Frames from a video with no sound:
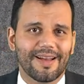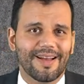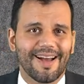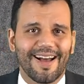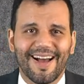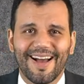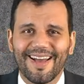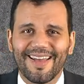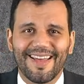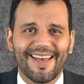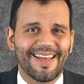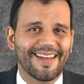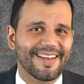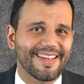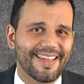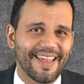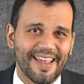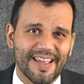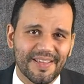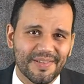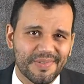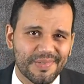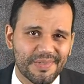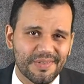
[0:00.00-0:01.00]
I had a
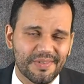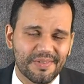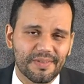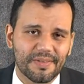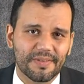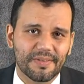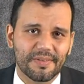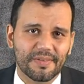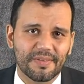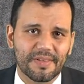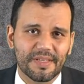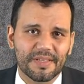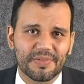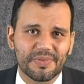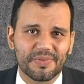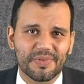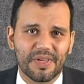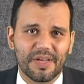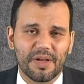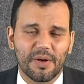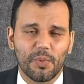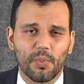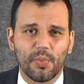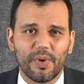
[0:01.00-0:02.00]
case this
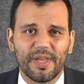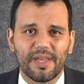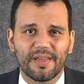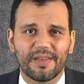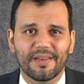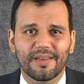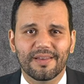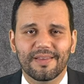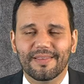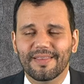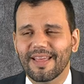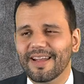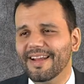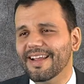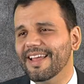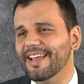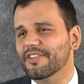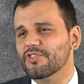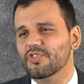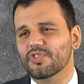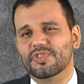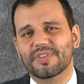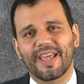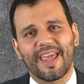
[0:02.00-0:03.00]
uh, week that,
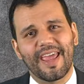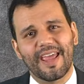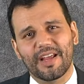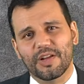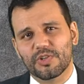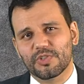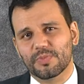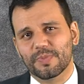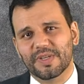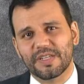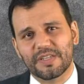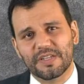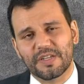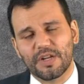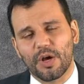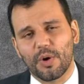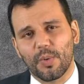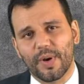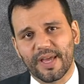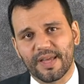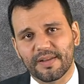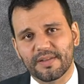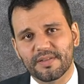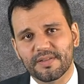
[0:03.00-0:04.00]
again, just angers me to
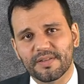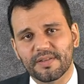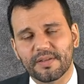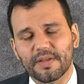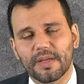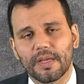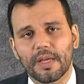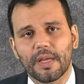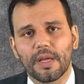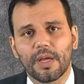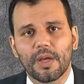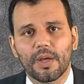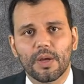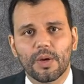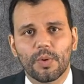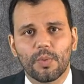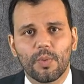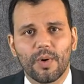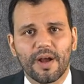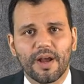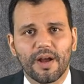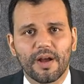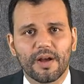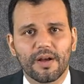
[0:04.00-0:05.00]
no end,
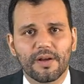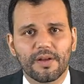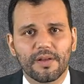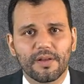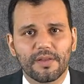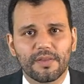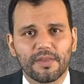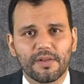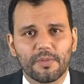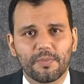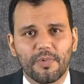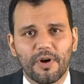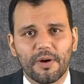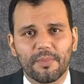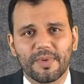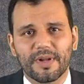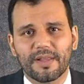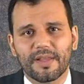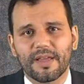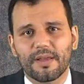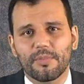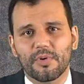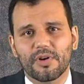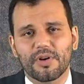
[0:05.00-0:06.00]
where the Department
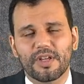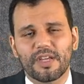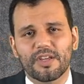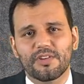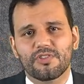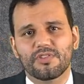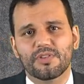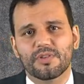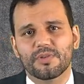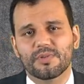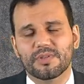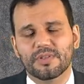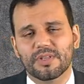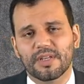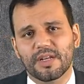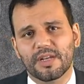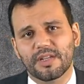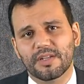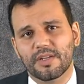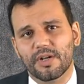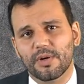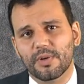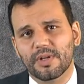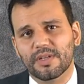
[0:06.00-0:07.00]
of Labor issues
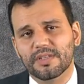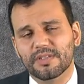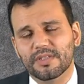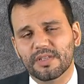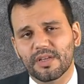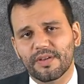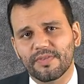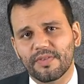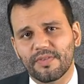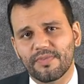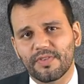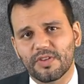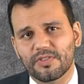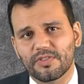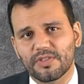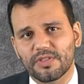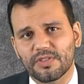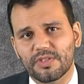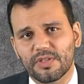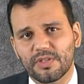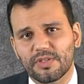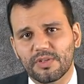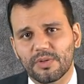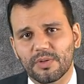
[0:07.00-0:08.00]
a notice of
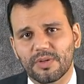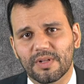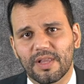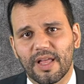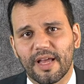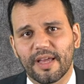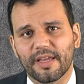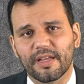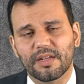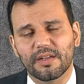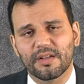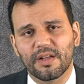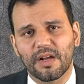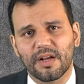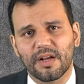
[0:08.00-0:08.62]
deficiency to a client